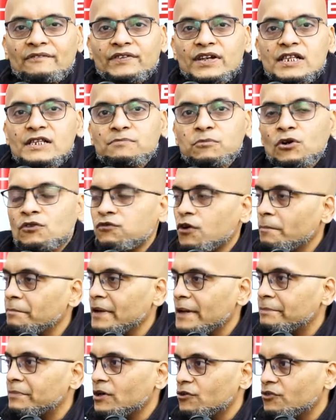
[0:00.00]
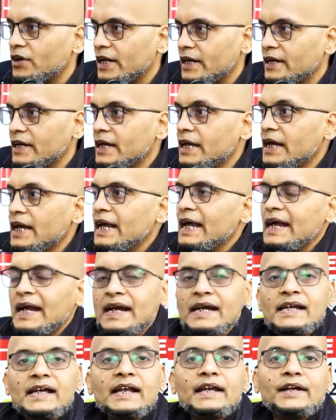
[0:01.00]
reference book for paper one.
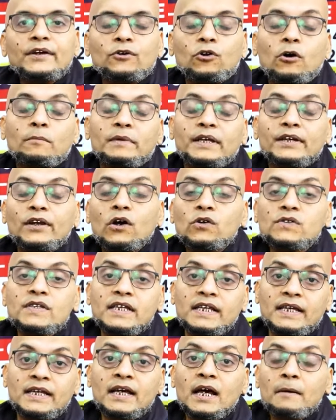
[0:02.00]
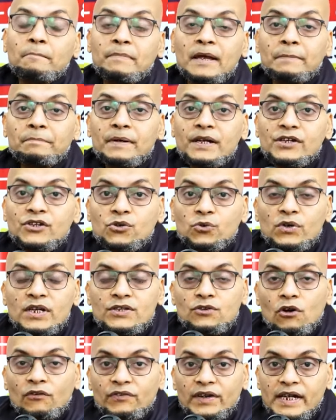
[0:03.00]
Indian economy. Now see, paper two
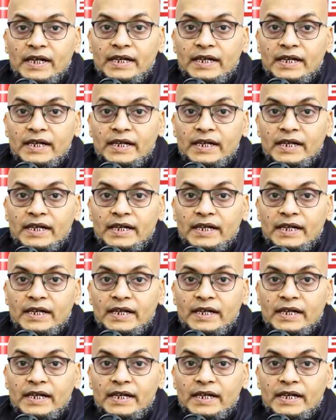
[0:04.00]
is of